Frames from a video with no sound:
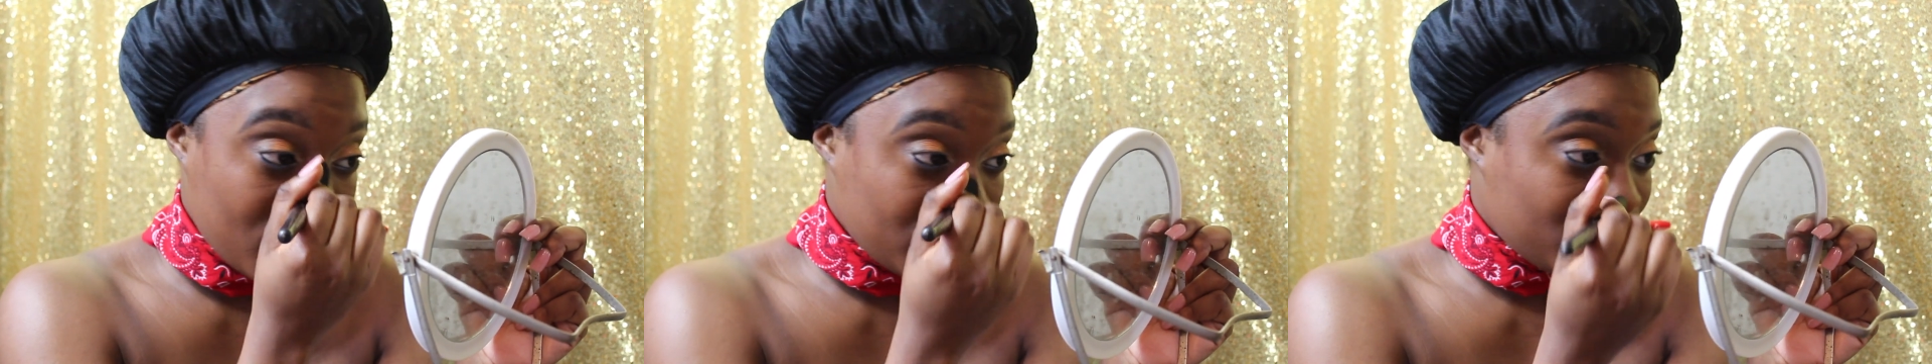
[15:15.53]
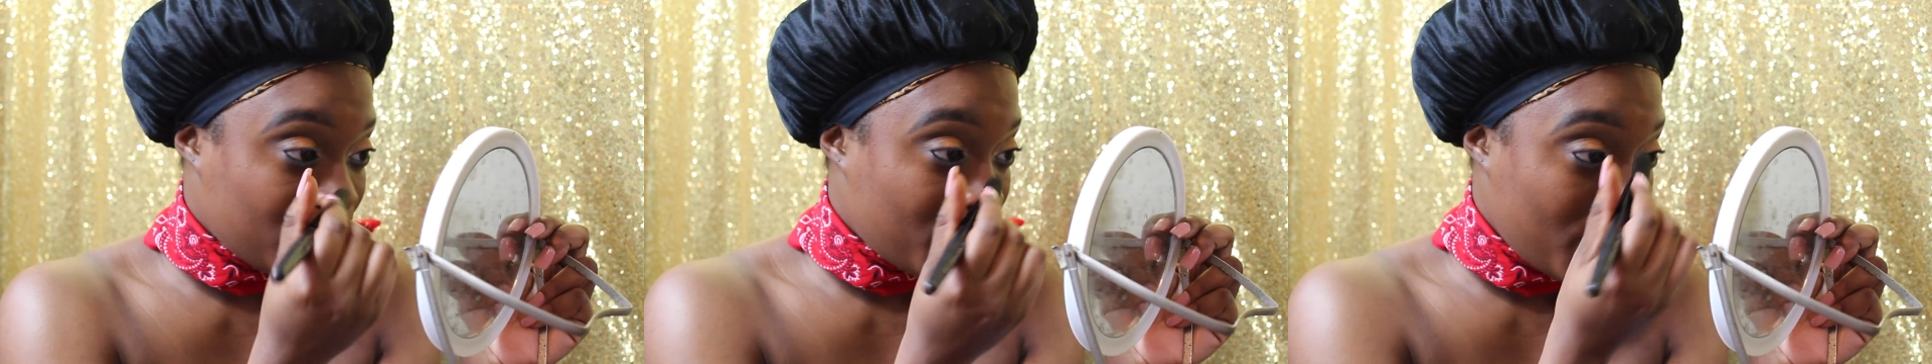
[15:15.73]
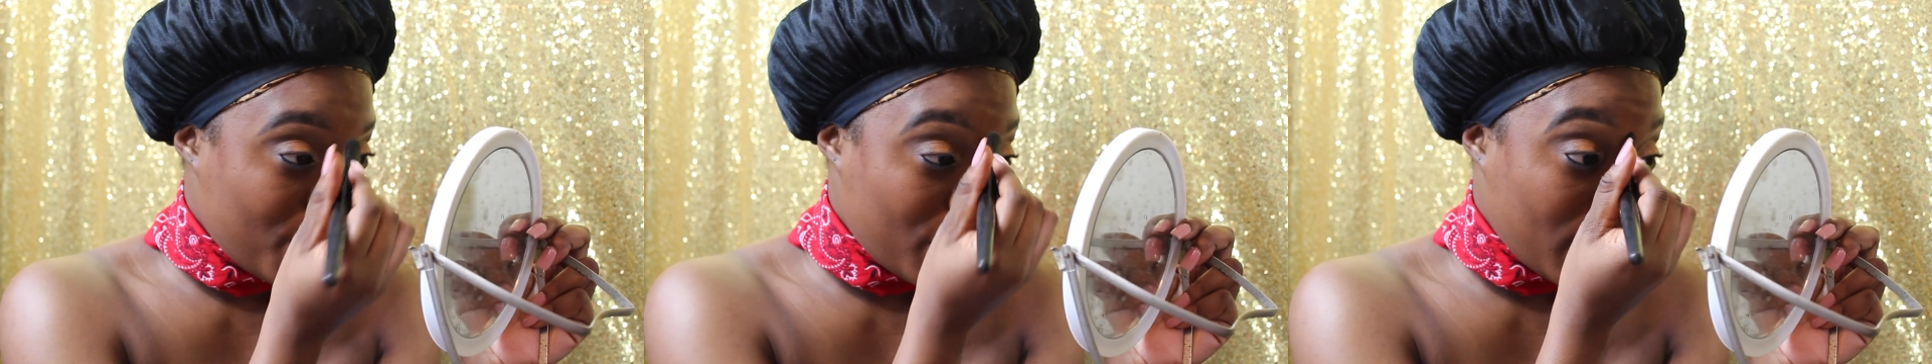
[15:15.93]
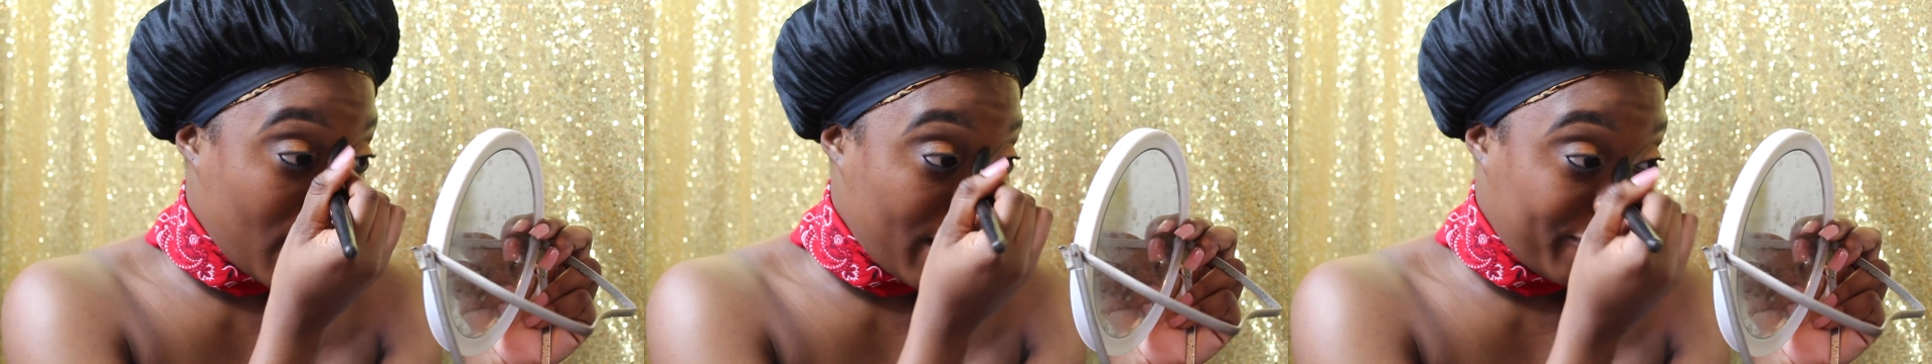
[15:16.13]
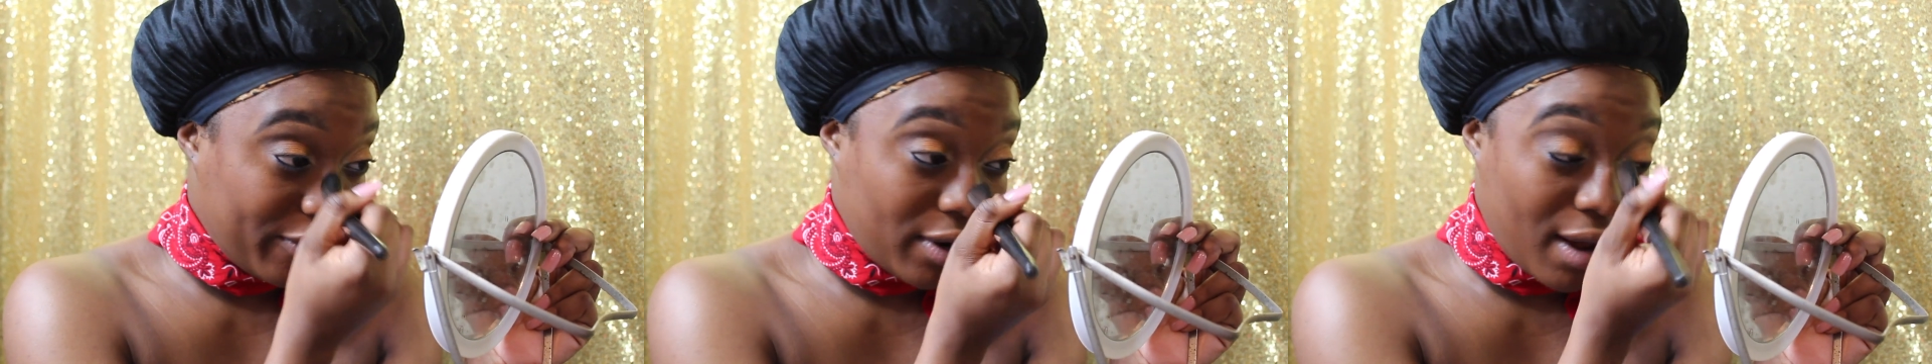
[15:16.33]
I just remembered
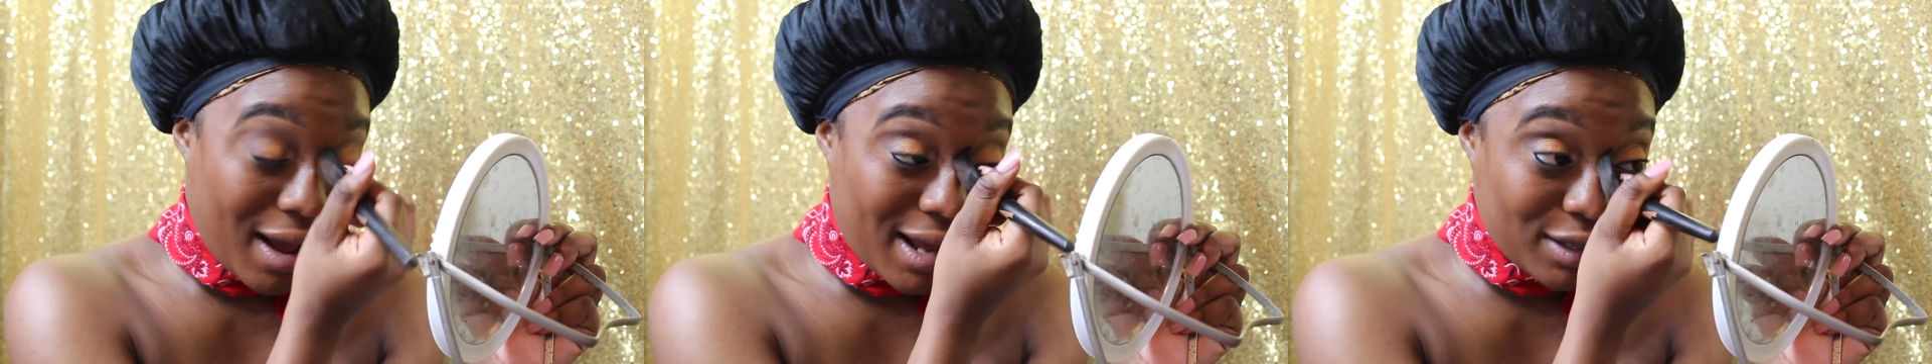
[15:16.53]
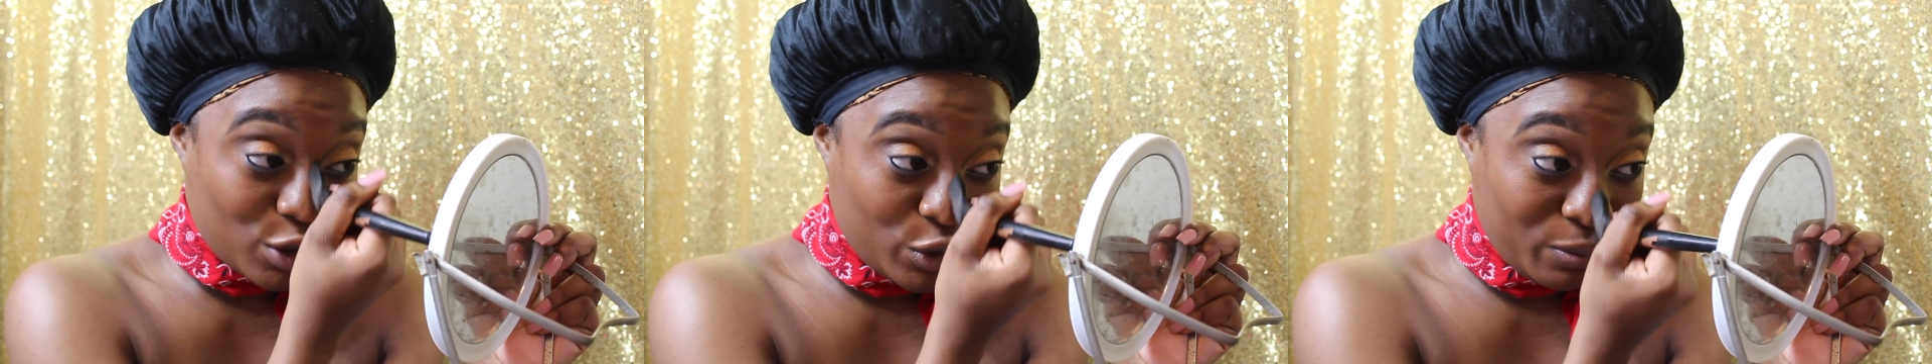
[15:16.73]
I forgot